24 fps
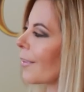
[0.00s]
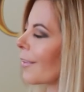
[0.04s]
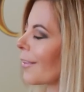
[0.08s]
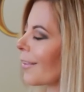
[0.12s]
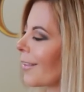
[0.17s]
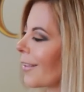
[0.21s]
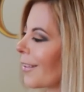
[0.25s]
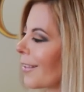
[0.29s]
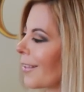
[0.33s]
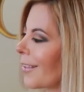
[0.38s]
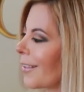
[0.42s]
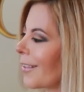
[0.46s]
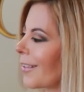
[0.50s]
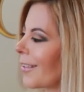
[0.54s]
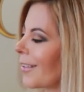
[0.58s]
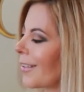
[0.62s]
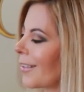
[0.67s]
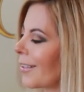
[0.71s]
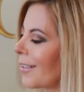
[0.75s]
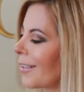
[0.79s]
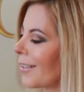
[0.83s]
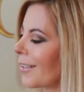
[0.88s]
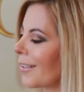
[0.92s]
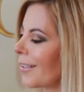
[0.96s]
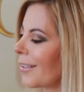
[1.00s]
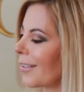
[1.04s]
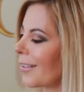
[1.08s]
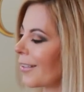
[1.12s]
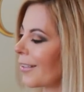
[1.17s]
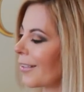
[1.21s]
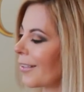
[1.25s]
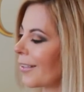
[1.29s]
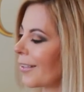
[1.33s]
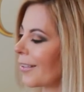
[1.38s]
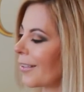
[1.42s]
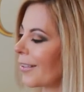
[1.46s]

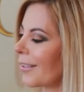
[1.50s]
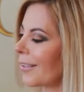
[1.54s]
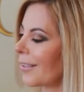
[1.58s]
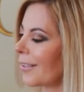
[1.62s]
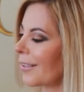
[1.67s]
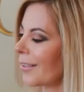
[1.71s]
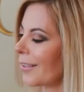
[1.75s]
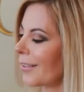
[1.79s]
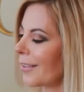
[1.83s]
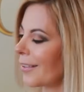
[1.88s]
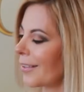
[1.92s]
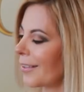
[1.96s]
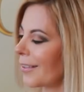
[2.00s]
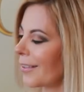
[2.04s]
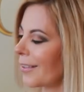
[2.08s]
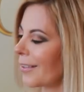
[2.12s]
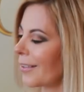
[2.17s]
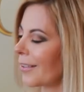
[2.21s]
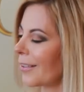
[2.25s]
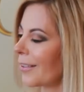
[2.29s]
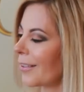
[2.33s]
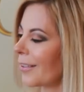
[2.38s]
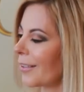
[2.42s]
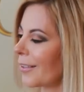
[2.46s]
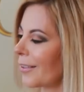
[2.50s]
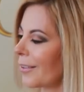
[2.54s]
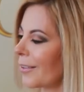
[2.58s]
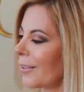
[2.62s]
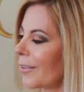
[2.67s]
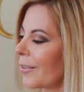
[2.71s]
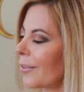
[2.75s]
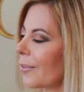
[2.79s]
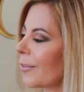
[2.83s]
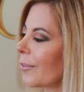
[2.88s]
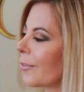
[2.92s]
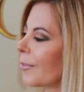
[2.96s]

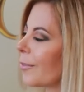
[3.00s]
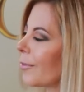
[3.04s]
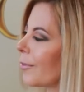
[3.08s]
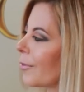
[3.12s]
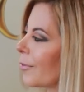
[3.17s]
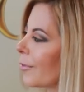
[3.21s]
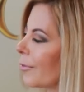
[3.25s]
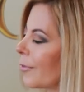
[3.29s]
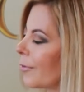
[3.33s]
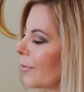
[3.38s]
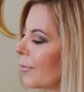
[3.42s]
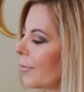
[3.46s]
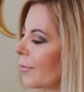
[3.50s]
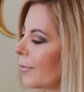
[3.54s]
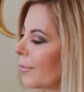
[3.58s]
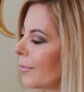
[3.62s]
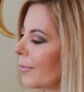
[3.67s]
(not speaking)